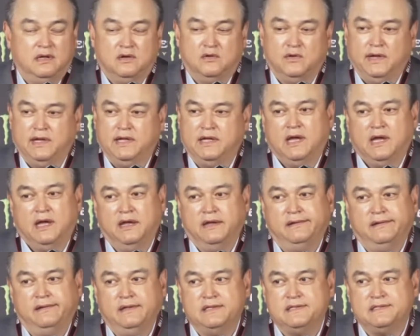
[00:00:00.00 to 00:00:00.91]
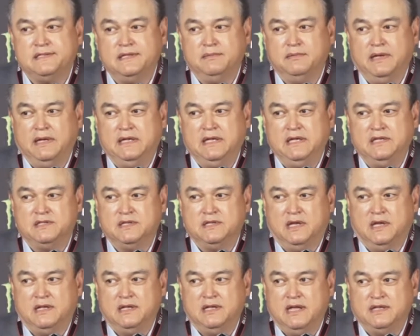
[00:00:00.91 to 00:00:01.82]
Great guy. He seemed like he's
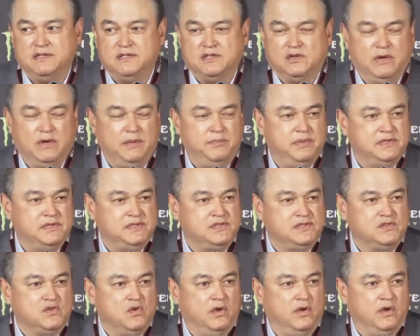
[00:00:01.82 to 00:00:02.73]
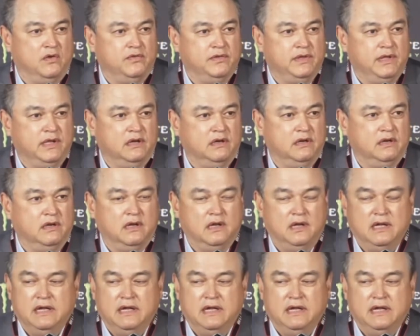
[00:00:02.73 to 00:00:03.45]
has a great business going over there.